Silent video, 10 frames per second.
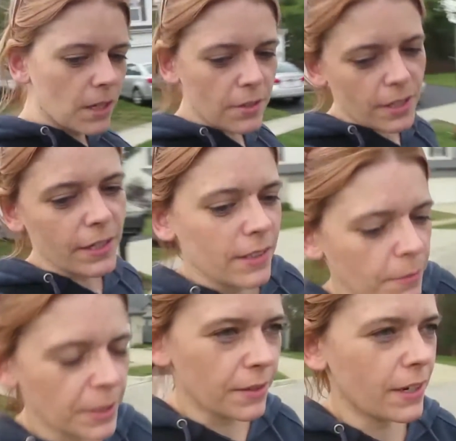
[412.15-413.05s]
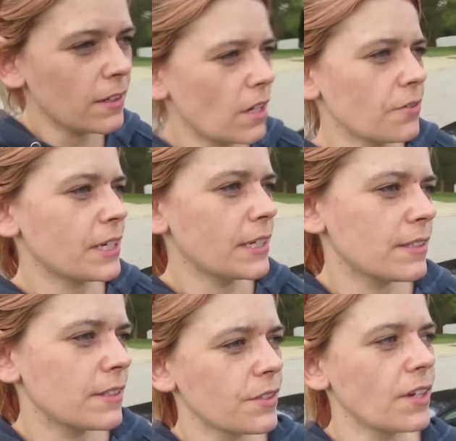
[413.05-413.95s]
out here I mean there are a lot of
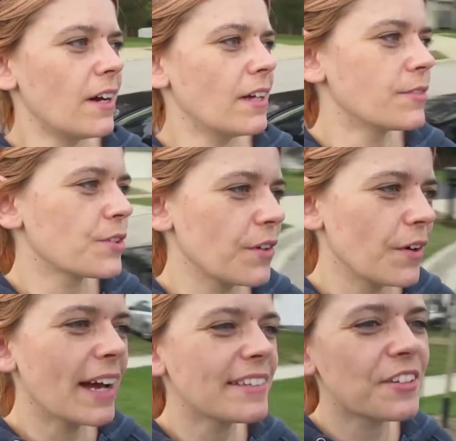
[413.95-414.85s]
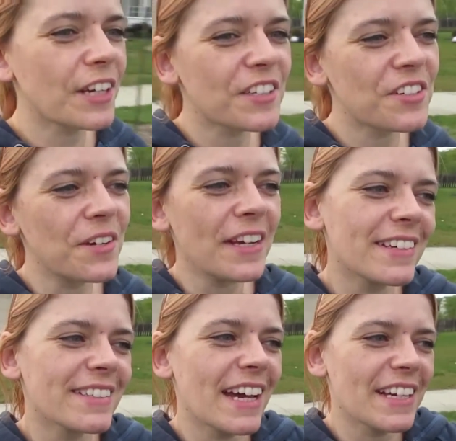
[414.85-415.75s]
kids and so on so trick-or-treat
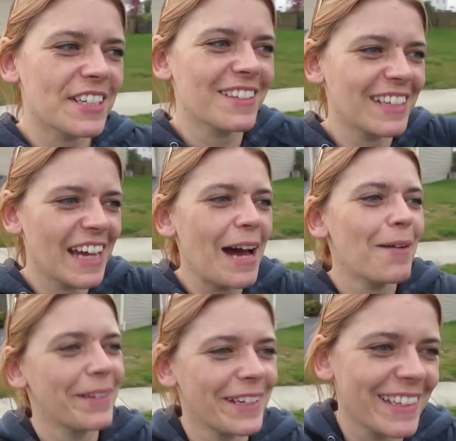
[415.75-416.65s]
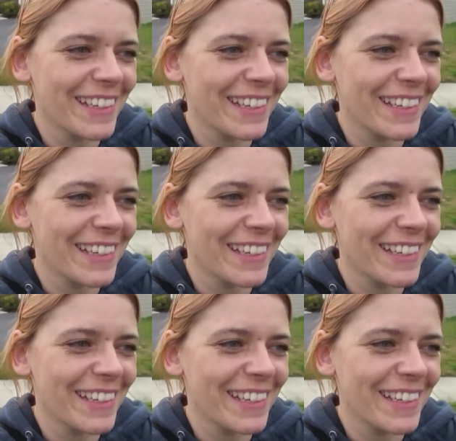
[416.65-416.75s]
is actually happening